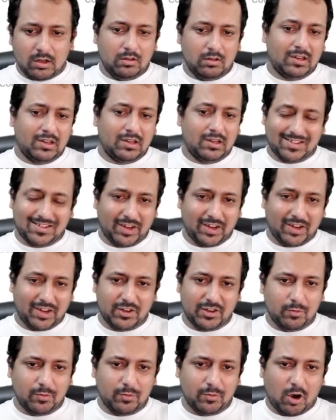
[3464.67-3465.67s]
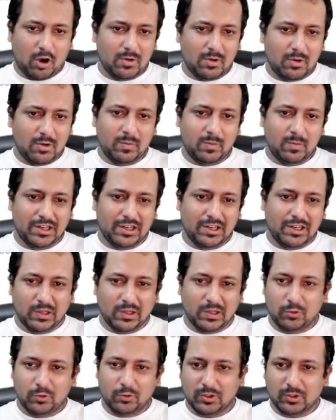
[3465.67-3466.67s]
classification problem, and you can
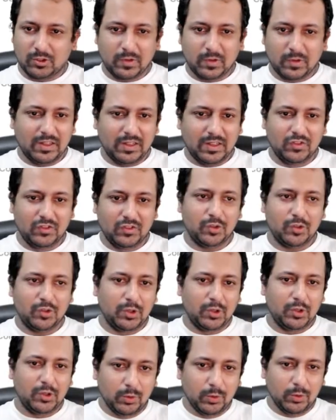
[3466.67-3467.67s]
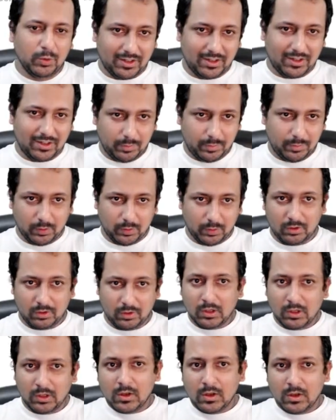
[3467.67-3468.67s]
switch between GPUs and TPUs.
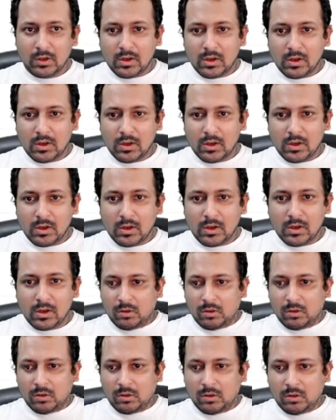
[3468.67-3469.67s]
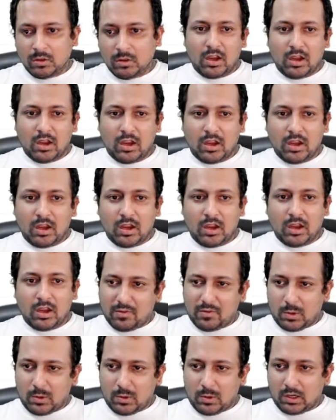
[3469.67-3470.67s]
So here is
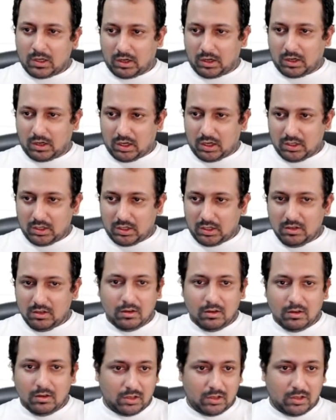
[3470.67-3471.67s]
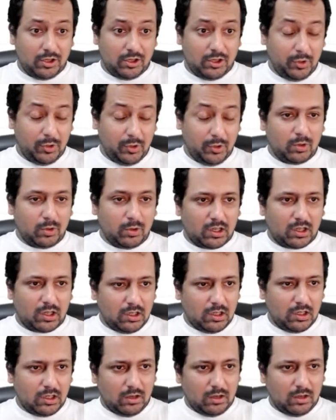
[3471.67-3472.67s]
our kernel, the TPU
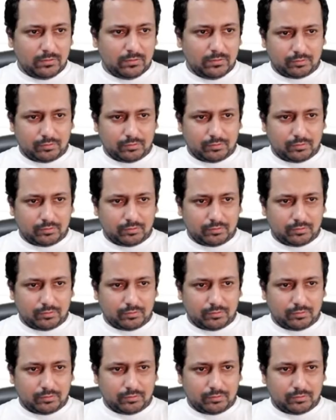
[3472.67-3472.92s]
kernel now.